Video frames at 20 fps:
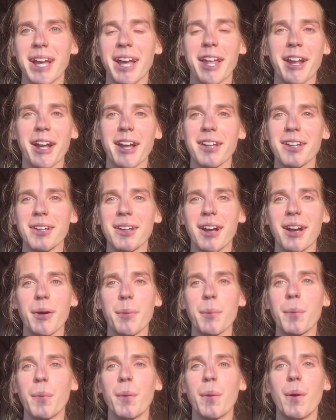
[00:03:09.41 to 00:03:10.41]
And I
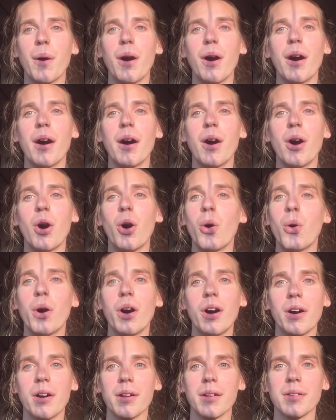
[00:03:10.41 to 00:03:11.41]

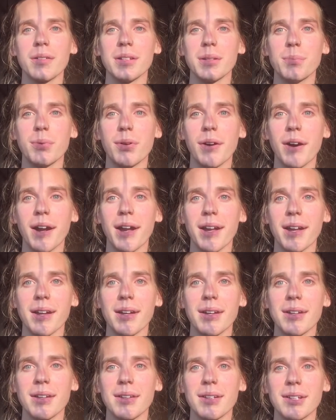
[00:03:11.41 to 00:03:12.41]
wholeheartedly pray
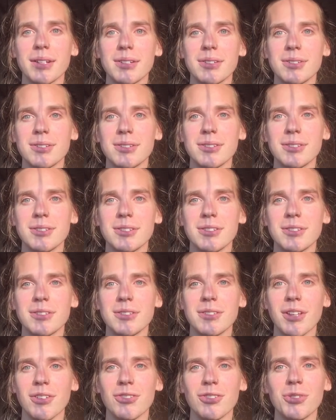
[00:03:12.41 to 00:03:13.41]

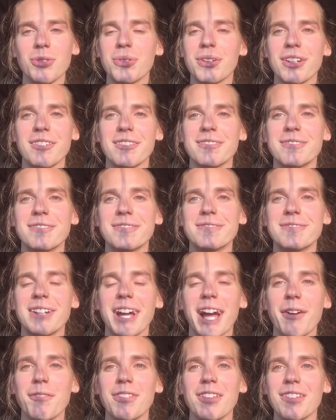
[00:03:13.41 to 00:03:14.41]
that you can
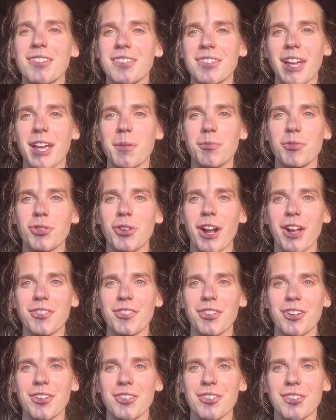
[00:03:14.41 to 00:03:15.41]
have these same
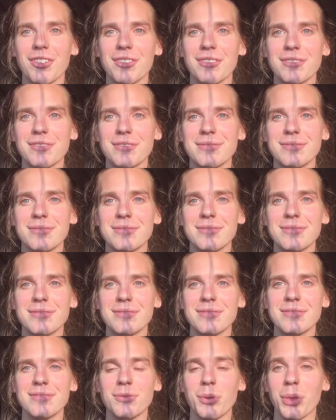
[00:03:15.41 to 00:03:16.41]
treasures
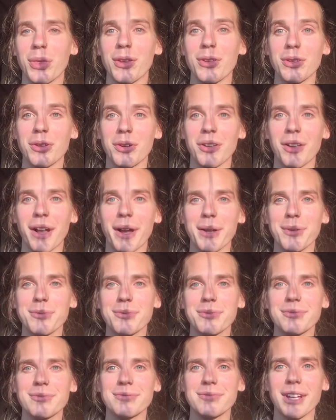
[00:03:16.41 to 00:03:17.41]
within your life.
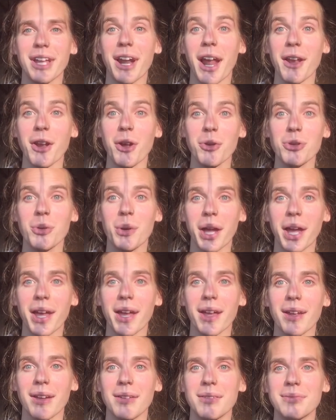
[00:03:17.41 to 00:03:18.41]
And I know you
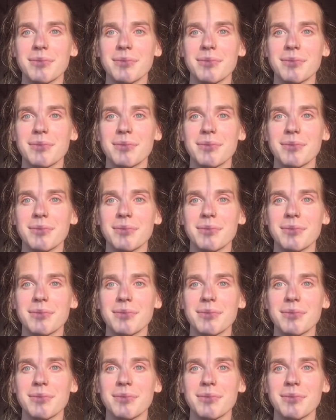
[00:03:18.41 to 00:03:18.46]
can.